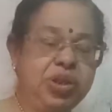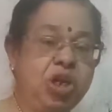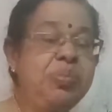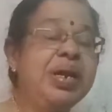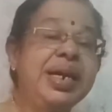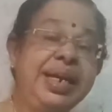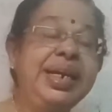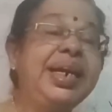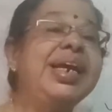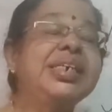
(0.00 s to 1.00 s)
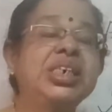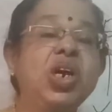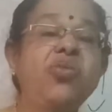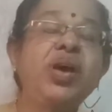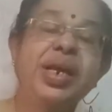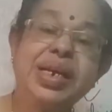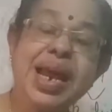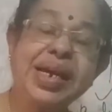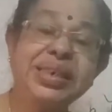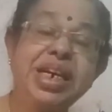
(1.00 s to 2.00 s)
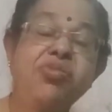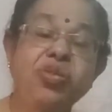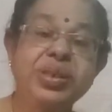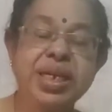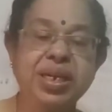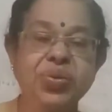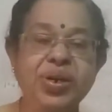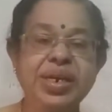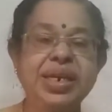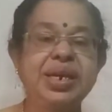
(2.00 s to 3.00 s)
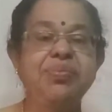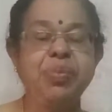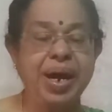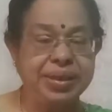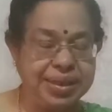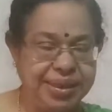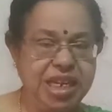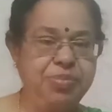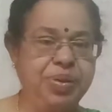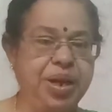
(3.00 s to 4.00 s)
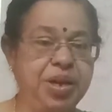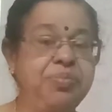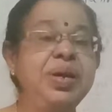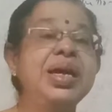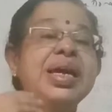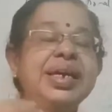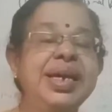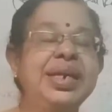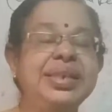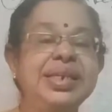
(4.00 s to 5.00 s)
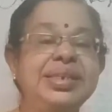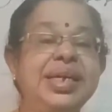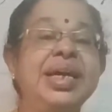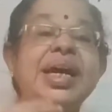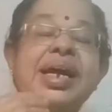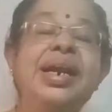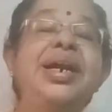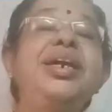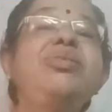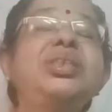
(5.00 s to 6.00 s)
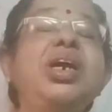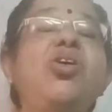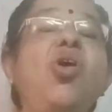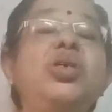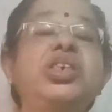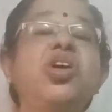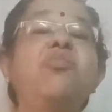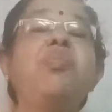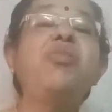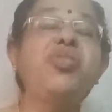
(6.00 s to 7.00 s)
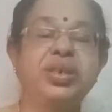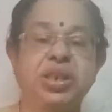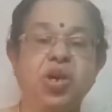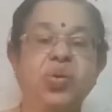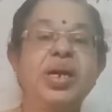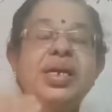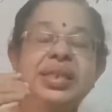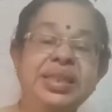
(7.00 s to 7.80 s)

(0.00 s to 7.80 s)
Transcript: So introduction of national food security, at the same time here there is a reduce the cost of buffer stock.